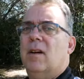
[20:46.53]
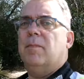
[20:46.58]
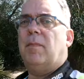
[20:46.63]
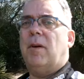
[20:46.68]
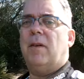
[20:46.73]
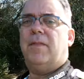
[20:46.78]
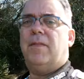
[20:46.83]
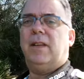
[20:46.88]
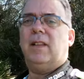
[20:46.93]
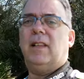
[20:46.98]

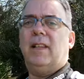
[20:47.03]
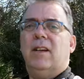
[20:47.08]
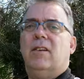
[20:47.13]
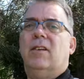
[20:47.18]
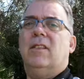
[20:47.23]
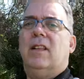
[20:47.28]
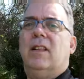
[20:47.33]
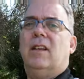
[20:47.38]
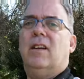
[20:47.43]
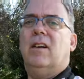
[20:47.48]
perfectly
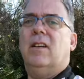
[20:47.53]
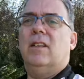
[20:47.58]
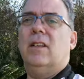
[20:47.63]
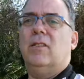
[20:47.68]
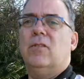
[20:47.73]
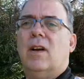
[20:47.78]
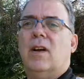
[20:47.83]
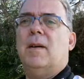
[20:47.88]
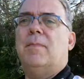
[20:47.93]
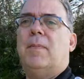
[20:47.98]
on the, on the
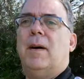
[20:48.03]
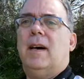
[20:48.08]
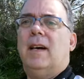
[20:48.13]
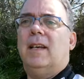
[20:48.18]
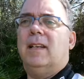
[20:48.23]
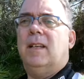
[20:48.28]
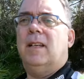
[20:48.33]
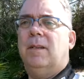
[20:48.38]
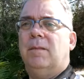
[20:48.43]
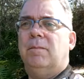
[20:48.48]

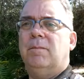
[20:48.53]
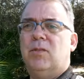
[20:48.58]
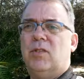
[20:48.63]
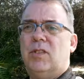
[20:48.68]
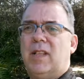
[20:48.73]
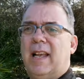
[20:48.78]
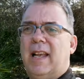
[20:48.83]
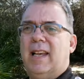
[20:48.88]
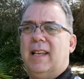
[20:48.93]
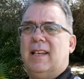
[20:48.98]
tripod
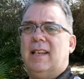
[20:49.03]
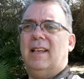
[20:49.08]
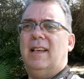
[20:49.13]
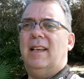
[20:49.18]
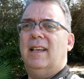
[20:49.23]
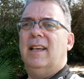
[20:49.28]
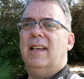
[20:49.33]
stand.